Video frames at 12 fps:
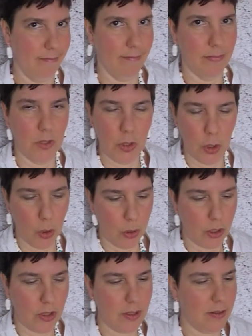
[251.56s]

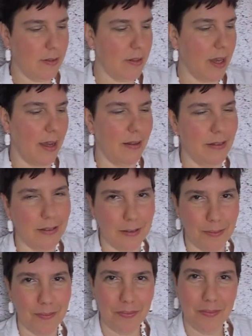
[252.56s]
Not in this case.
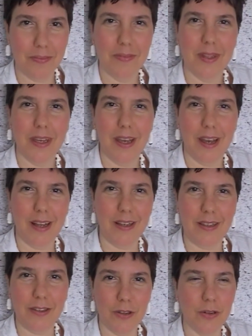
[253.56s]
And
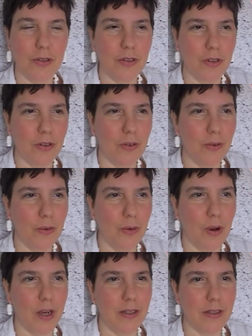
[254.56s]
he's also
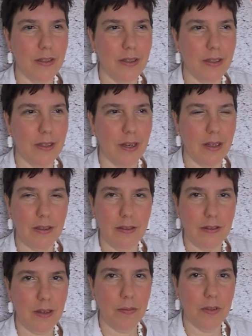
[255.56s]
he
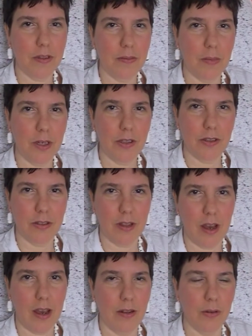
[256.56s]
sleeps as much as
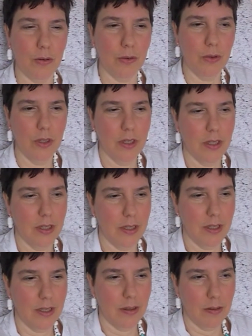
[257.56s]
I do,
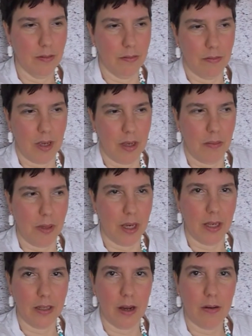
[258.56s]
maybe
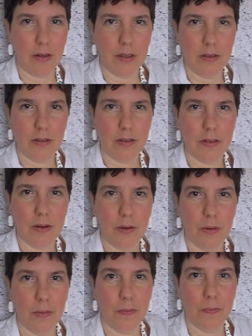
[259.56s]
8 hours,
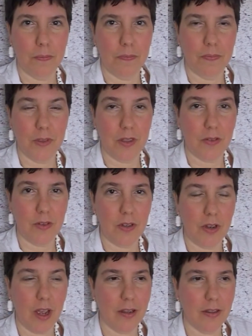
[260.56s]
so he's
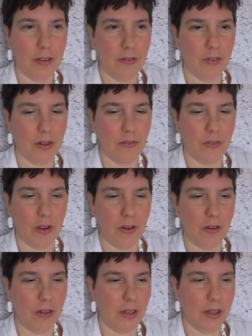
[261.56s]
very active and
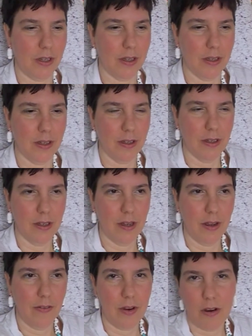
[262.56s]
very,
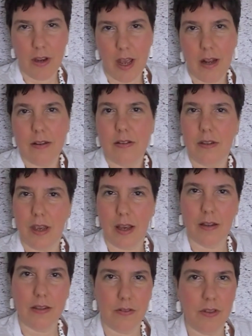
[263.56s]
very healthy
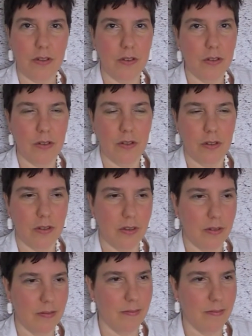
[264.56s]
active. He's not,